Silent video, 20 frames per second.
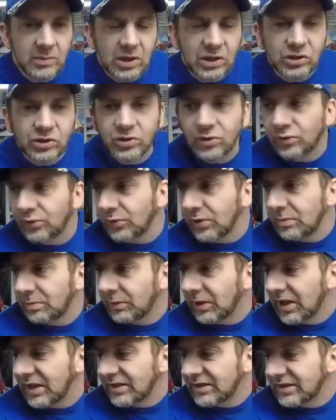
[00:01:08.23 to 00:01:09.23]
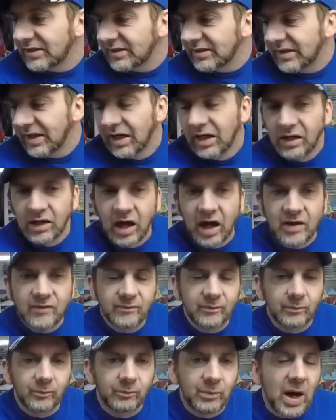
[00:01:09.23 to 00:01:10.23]
mentioned three places.
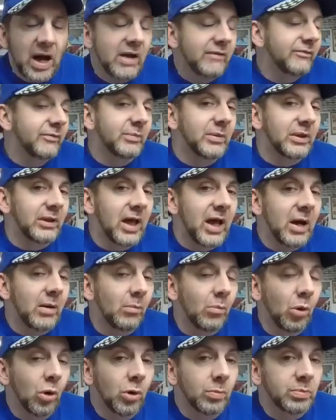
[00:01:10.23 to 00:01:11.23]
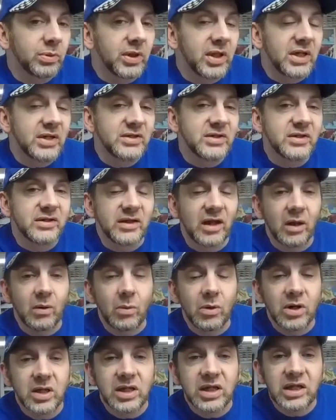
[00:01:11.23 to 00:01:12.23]
I've bought from a lot more places. I
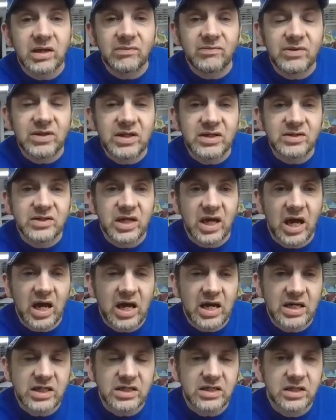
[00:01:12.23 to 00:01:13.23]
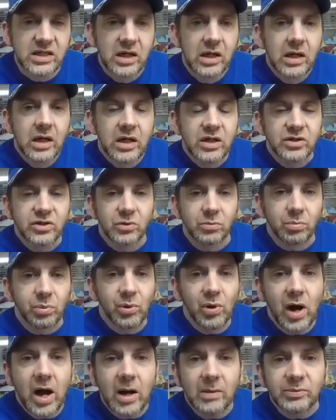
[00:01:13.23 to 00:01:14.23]
want to give these guys some
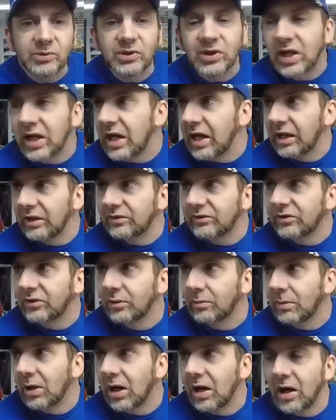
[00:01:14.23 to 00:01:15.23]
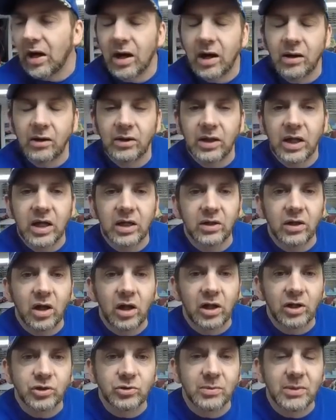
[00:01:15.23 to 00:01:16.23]
props and some uh,
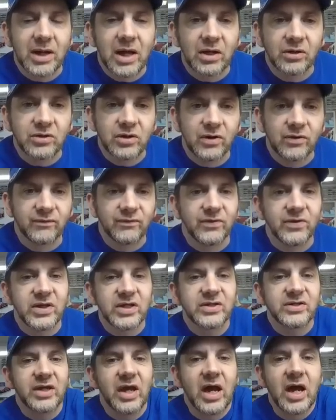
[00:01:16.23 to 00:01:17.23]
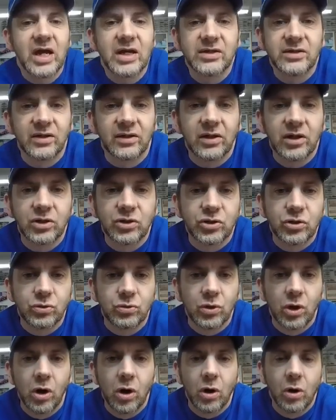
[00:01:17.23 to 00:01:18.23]
acknowledgement out there for these guys to let you
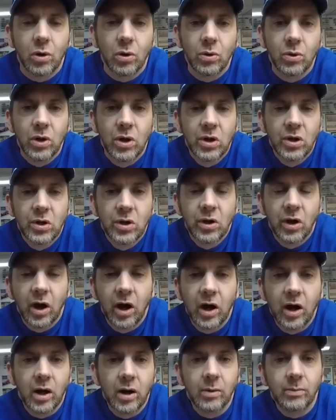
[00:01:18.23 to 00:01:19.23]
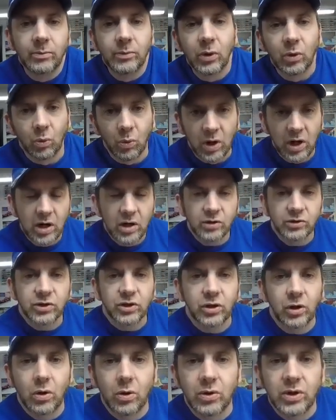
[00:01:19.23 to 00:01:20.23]
know um, where to
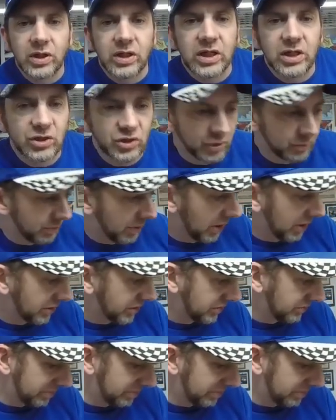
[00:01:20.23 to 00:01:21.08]
go to get your parts